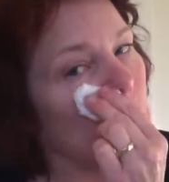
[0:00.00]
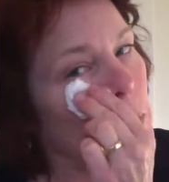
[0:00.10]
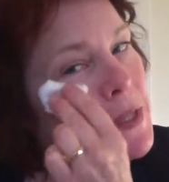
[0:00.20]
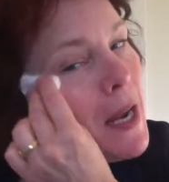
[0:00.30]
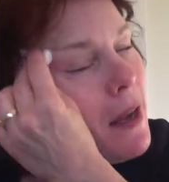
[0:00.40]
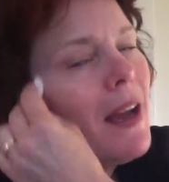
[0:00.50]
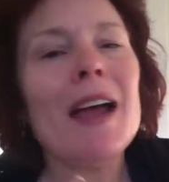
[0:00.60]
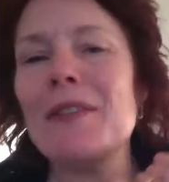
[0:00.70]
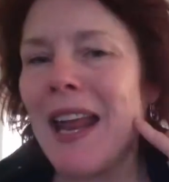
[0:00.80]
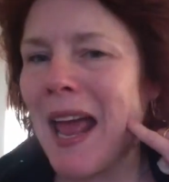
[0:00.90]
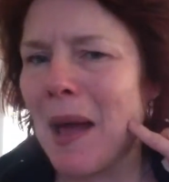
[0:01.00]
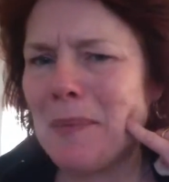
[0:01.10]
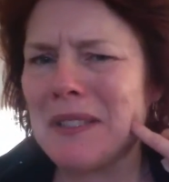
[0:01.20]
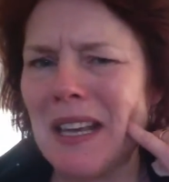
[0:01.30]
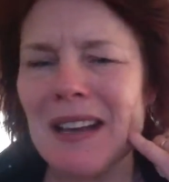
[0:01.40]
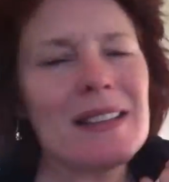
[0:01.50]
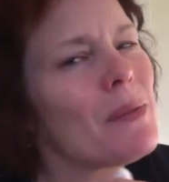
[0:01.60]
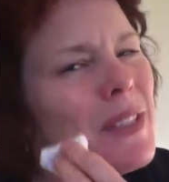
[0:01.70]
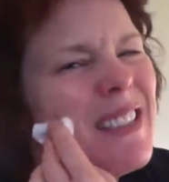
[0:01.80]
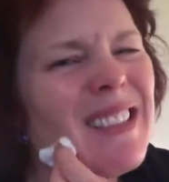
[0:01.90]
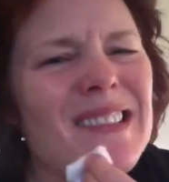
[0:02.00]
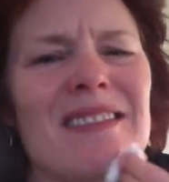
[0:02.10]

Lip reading: which I have an abscess, which is like,